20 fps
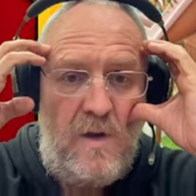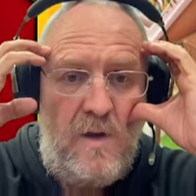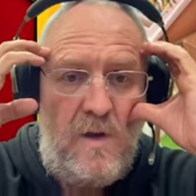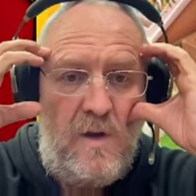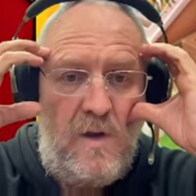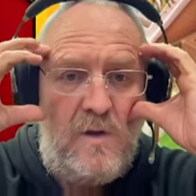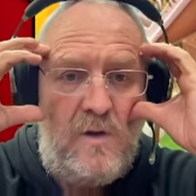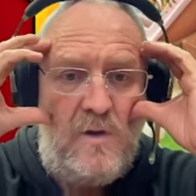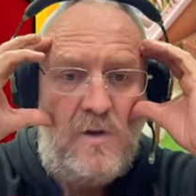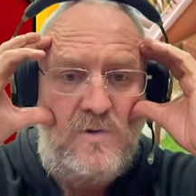
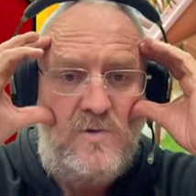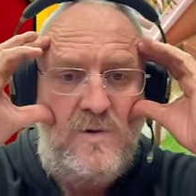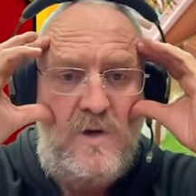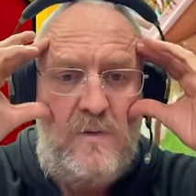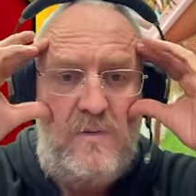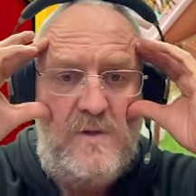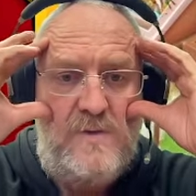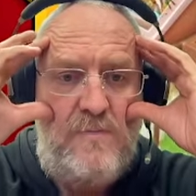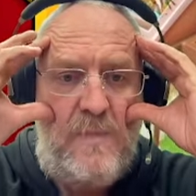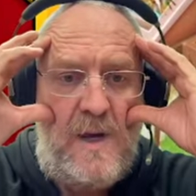Your tree
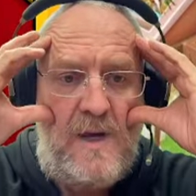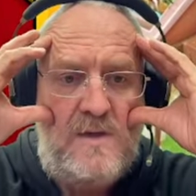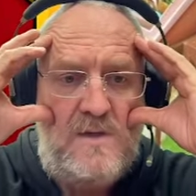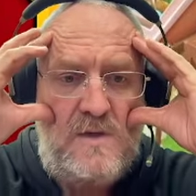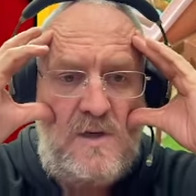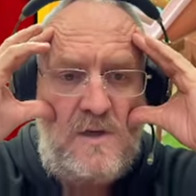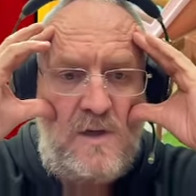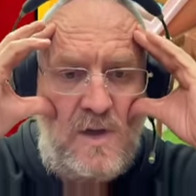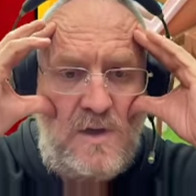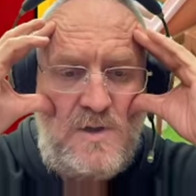was maxed
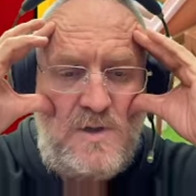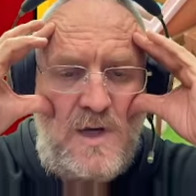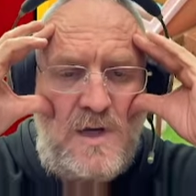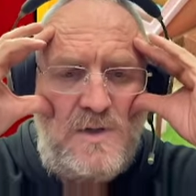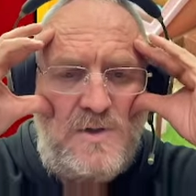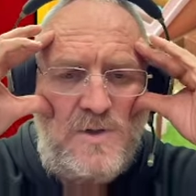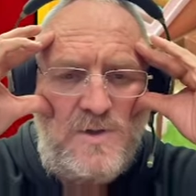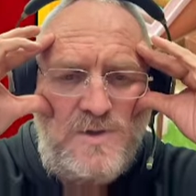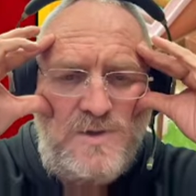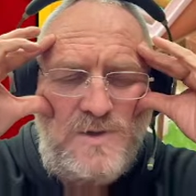and I changed
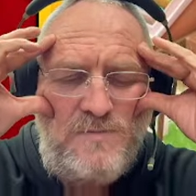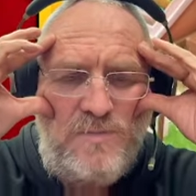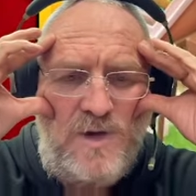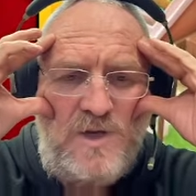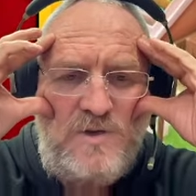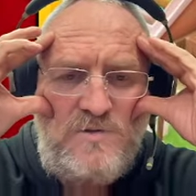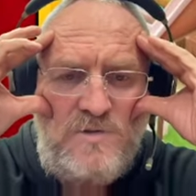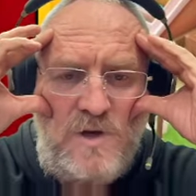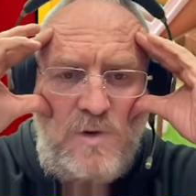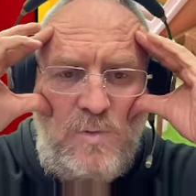hers and my tree